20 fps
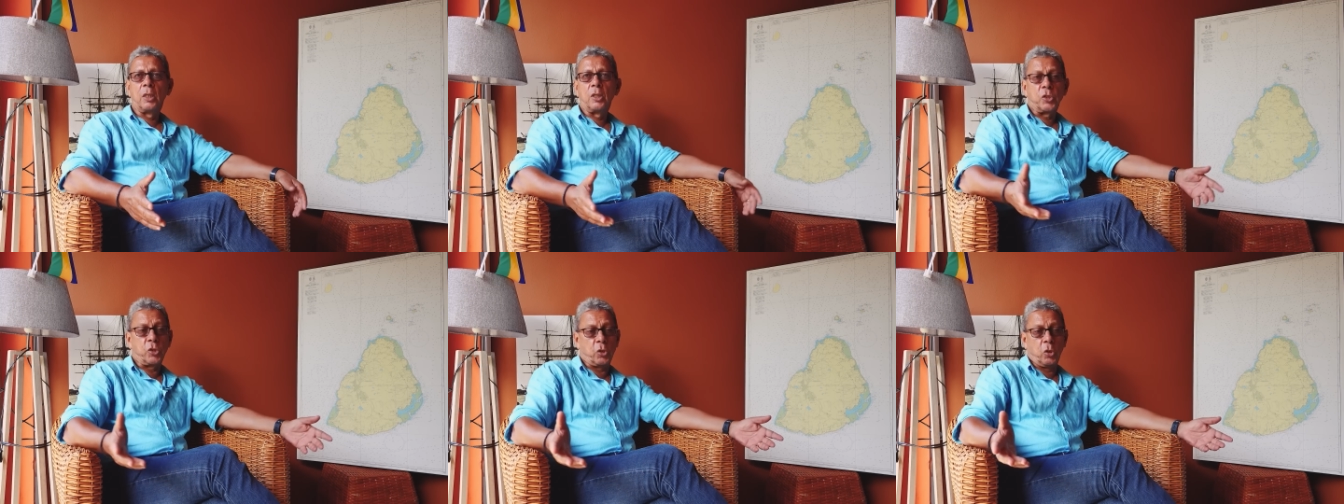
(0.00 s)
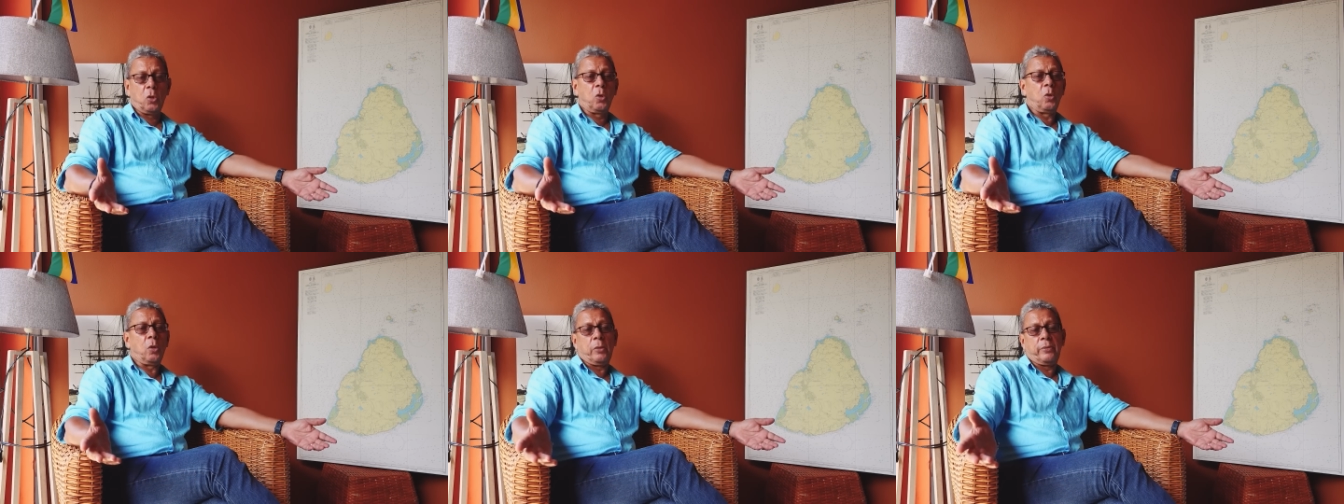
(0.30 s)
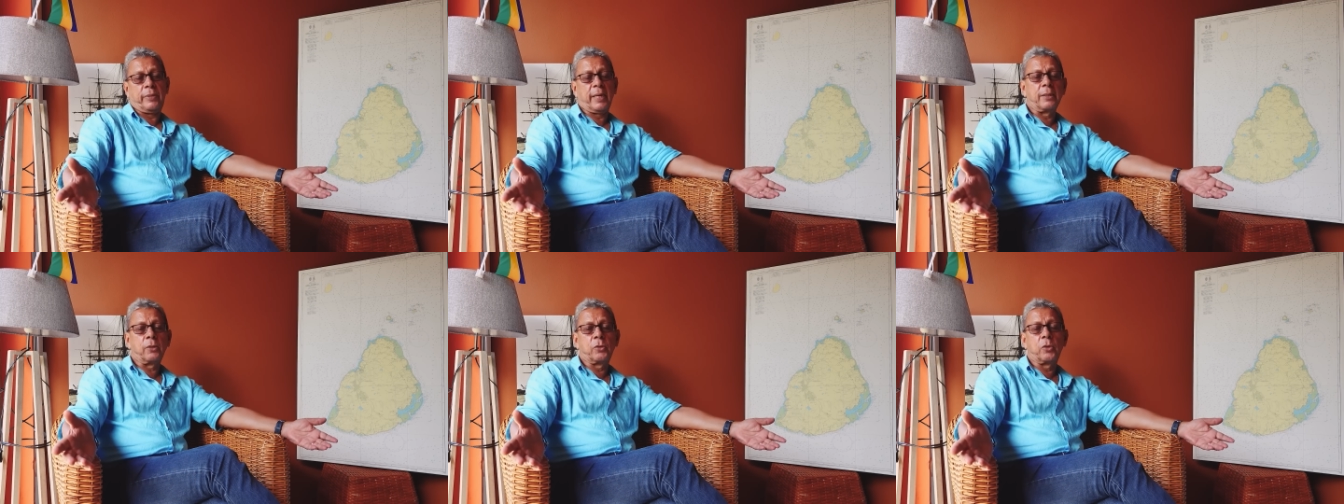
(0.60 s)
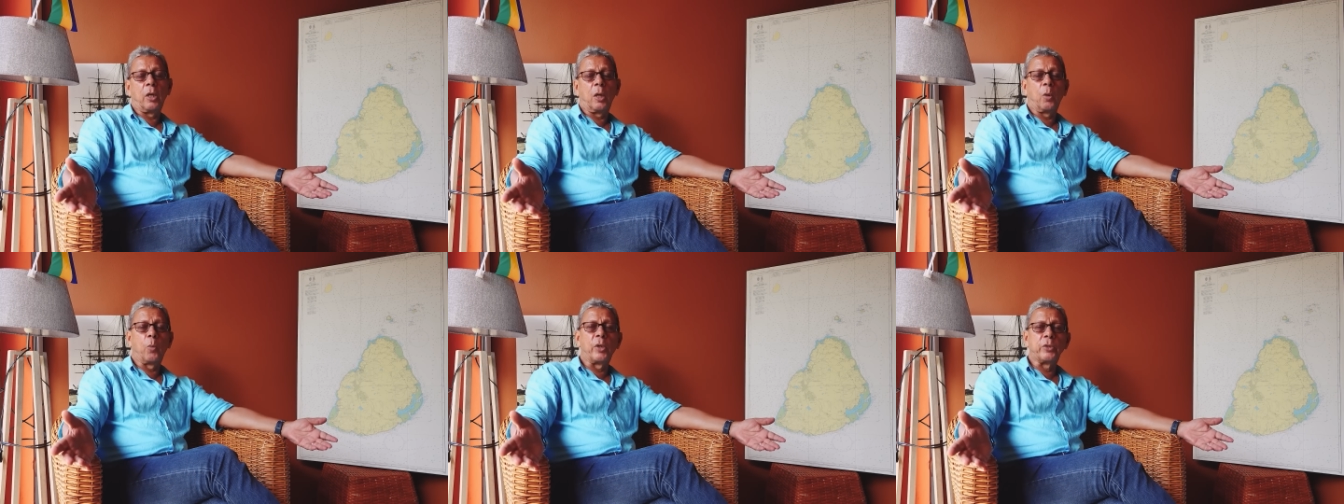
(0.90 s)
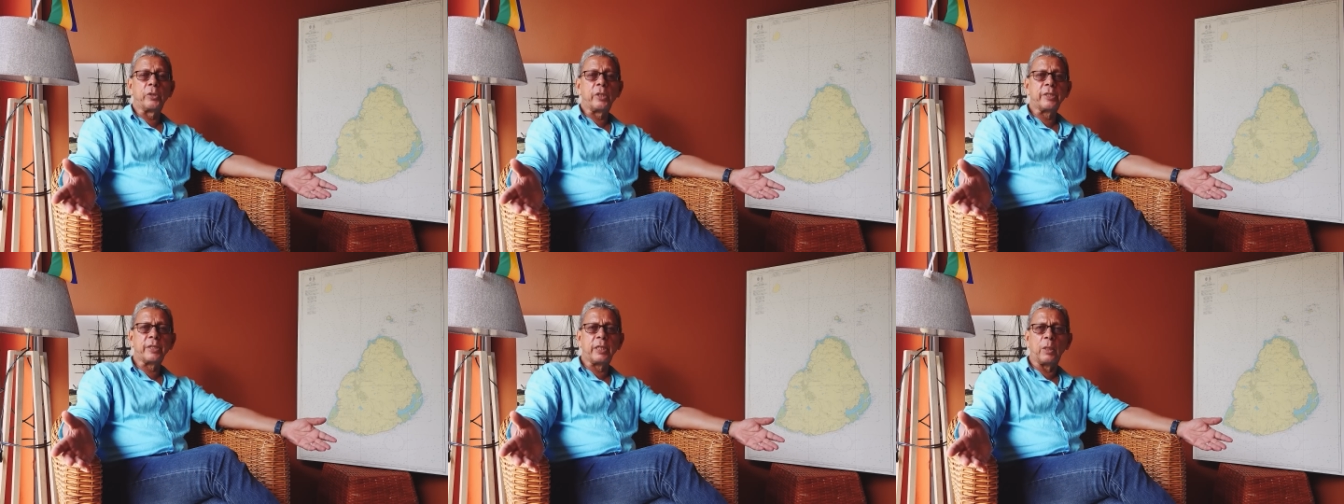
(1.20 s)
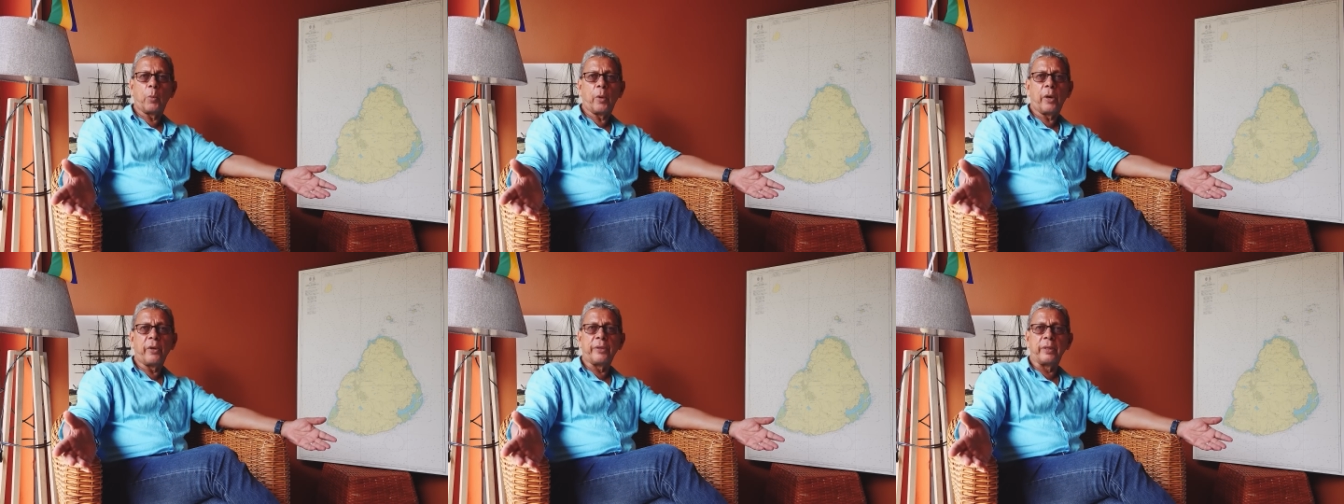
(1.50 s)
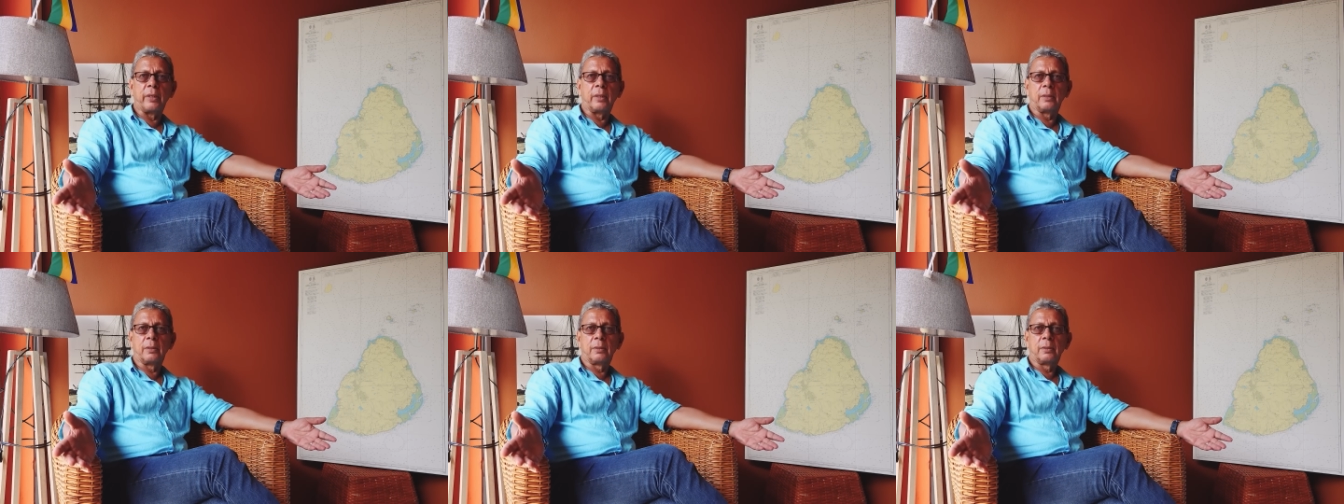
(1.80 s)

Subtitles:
so that tug wasn't seaworthy.